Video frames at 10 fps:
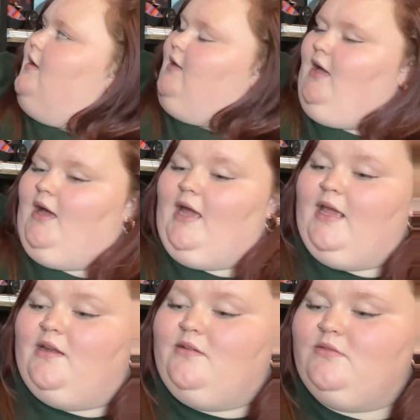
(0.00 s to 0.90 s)
yeah.
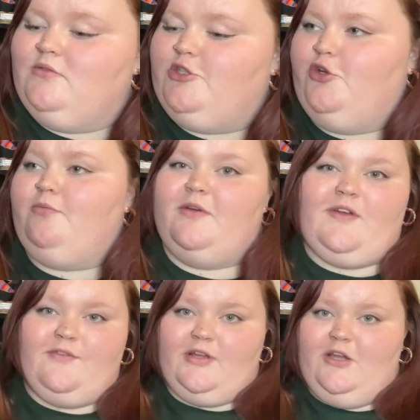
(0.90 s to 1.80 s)
And 2 of my
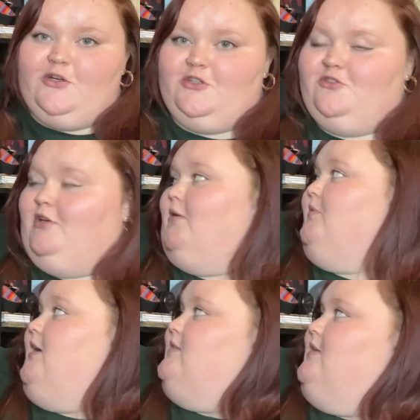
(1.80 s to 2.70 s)
favorite characters are named
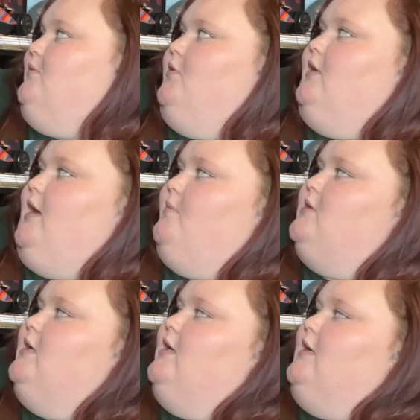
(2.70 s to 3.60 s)
Daisy. Well, named.
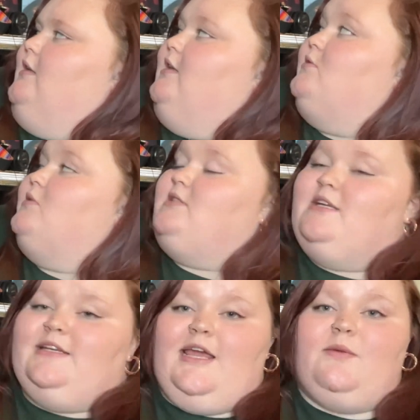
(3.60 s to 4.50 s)
This one's
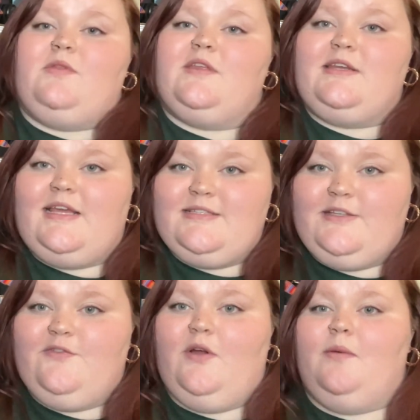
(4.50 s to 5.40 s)
nicknamed, and then Daisy
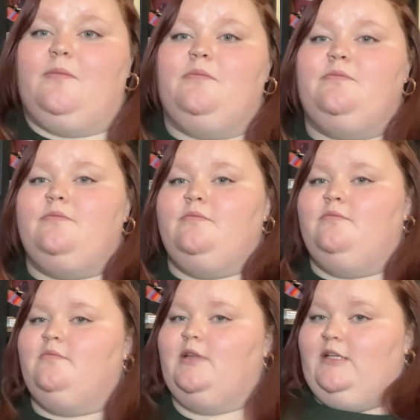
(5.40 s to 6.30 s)
from
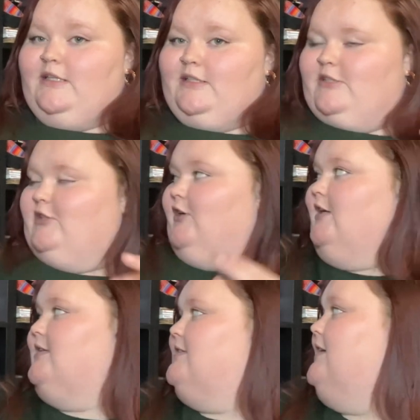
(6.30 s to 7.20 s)
the Addicted
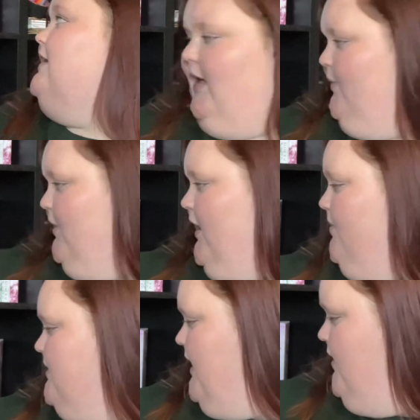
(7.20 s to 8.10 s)
series. And we
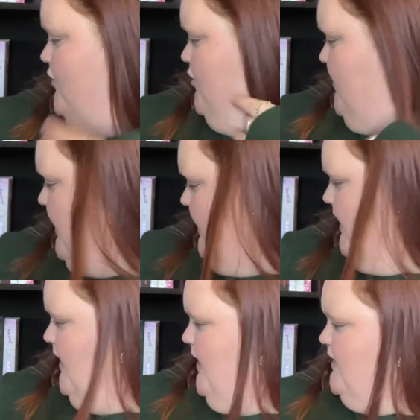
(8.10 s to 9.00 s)
come down to my
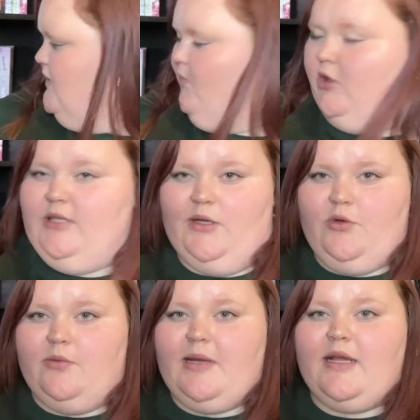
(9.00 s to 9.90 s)
small town
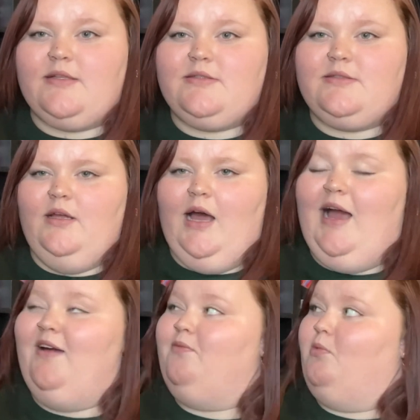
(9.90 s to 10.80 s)
romance.
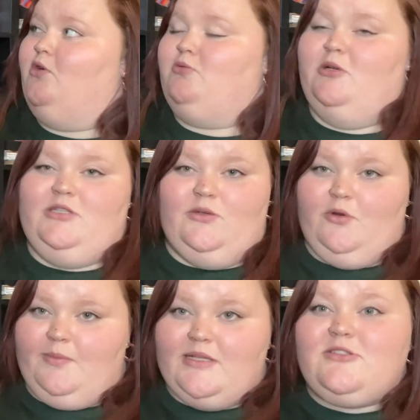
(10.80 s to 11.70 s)
I have more small town
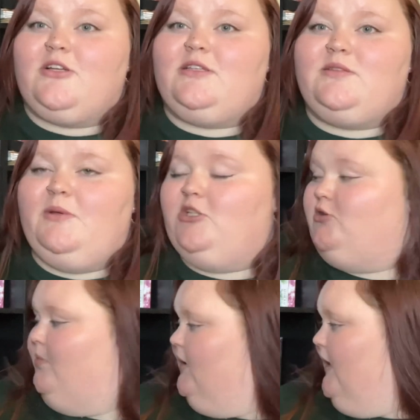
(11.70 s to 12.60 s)
romance on this
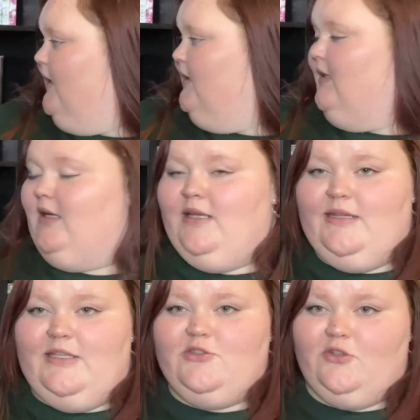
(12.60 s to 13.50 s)
bitch, but like
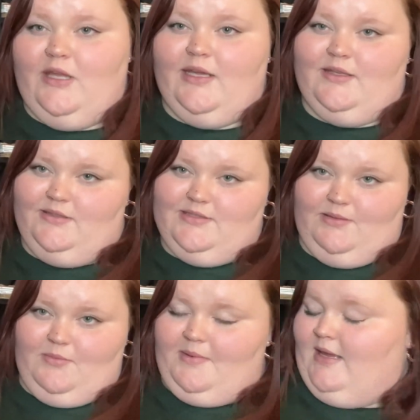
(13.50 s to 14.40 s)
these are like
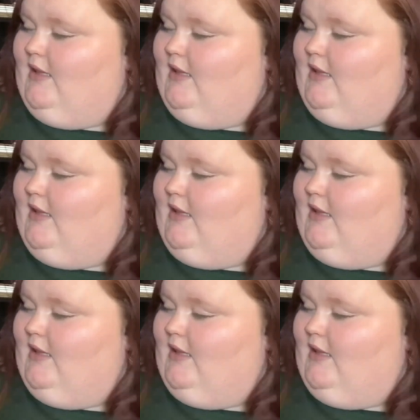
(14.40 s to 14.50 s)
some of my